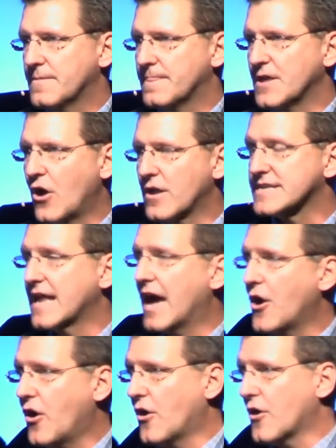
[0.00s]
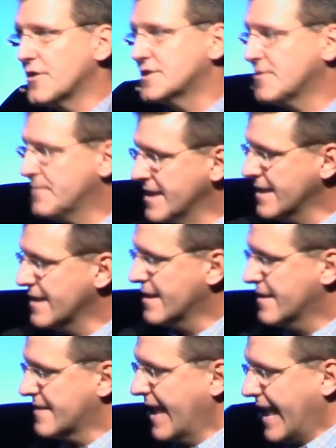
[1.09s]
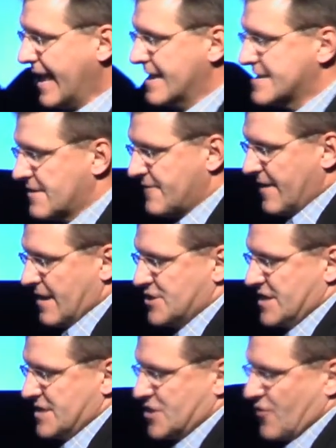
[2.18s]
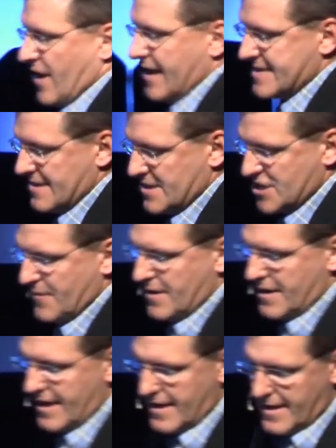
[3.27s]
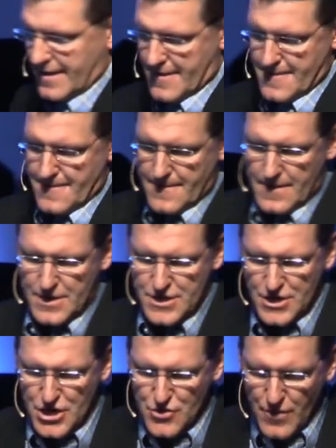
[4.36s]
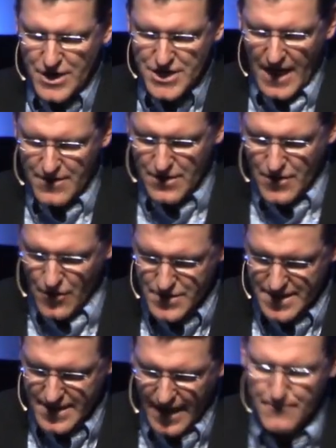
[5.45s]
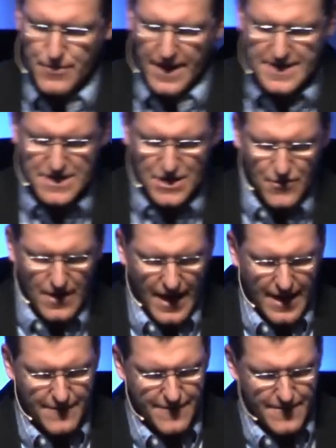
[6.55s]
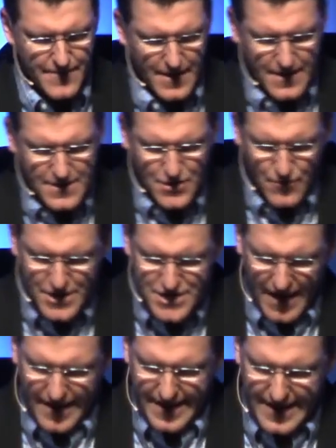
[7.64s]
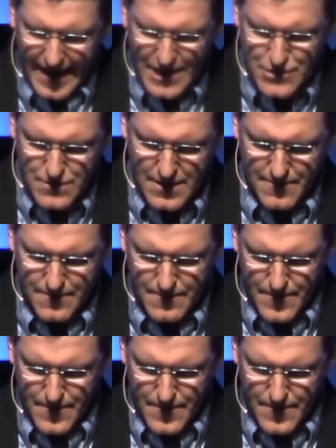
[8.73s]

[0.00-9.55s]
Y'all, it's not hard to be the hands and feet of Jesus Christ in this community, to just reach out to those that God places in your life, to reach out and engage with them.